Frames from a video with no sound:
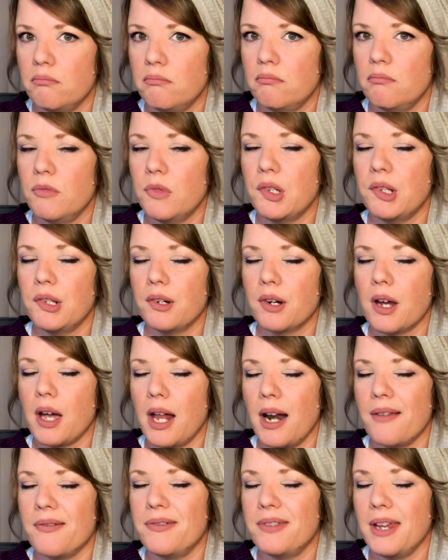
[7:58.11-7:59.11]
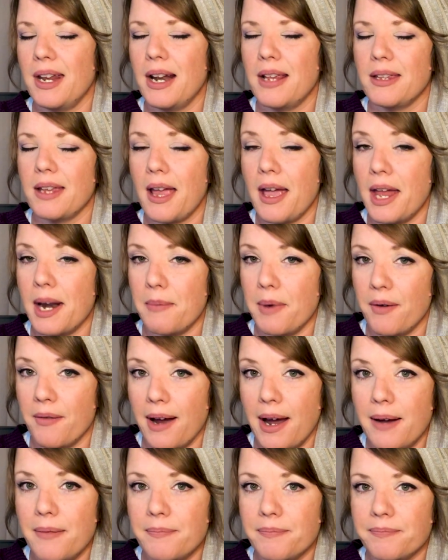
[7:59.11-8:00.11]
they're kind of seen as the enemy,
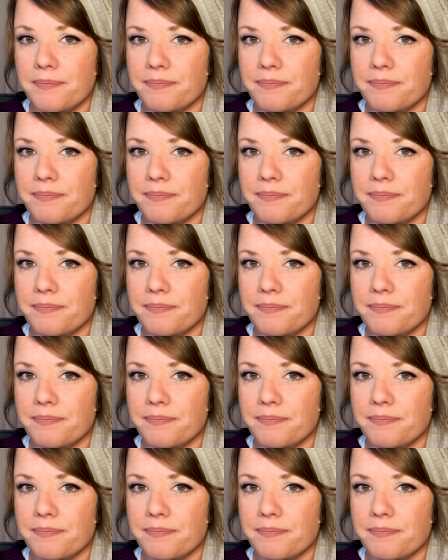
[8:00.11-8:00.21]
right?